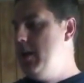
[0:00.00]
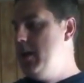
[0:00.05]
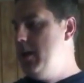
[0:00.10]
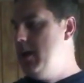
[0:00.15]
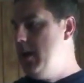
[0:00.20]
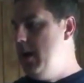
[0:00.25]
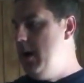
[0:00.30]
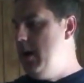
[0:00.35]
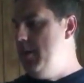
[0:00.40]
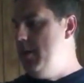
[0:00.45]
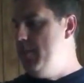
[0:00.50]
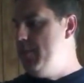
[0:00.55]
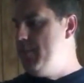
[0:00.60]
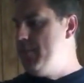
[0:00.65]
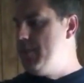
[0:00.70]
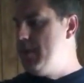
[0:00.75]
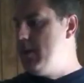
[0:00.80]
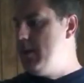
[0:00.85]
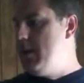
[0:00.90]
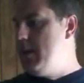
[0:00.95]
are
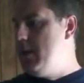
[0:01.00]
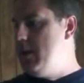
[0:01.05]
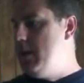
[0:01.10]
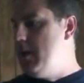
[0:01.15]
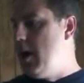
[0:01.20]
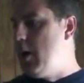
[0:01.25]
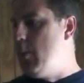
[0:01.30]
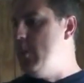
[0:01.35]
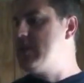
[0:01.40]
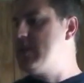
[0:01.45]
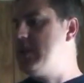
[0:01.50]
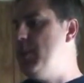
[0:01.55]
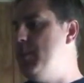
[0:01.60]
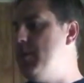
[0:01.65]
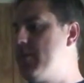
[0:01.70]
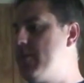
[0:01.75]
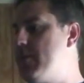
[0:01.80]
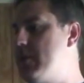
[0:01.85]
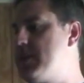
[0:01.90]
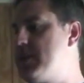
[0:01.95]
with someone
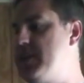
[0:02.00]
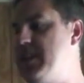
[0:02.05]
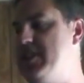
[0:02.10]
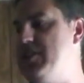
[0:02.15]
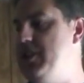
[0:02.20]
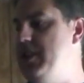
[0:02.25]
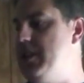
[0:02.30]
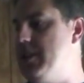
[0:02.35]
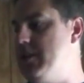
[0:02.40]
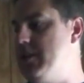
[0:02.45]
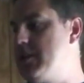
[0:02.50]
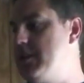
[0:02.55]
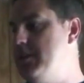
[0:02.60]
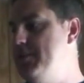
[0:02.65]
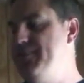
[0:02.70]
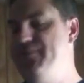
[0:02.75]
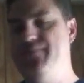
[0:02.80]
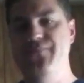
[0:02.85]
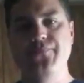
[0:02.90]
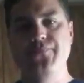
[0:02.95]
for 6 years.
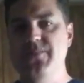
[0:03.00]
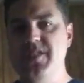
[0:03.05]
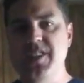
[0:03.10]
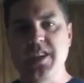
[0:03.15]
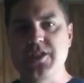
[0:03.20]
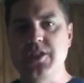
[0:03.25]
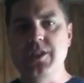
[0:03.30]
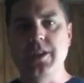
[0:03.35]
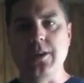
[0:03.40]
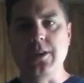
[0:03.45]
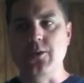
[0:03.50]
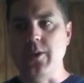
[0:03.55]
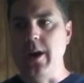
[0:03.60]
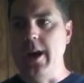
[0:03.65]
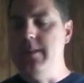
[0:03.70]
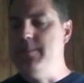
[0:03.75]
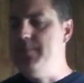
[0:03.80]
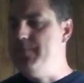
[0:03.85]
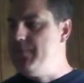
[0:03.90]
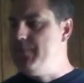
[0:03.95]
6 years,
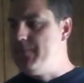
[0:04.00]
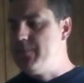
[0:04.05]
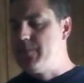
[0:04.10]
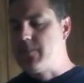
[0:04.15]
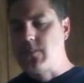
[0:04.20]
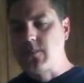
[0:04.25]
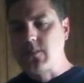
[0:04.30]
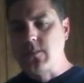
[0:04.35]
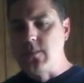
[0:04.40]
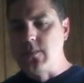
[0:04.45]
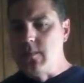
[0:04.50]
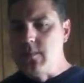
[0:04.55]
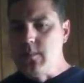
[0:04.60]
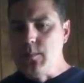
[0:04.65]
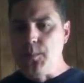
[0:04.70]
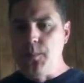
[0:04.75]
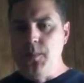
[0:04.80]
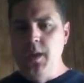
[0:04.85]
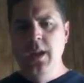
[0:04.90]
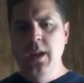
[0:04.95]
right?
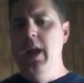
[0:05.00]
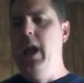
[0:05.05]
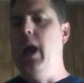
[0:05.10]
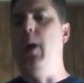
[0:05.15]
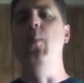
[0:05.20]
And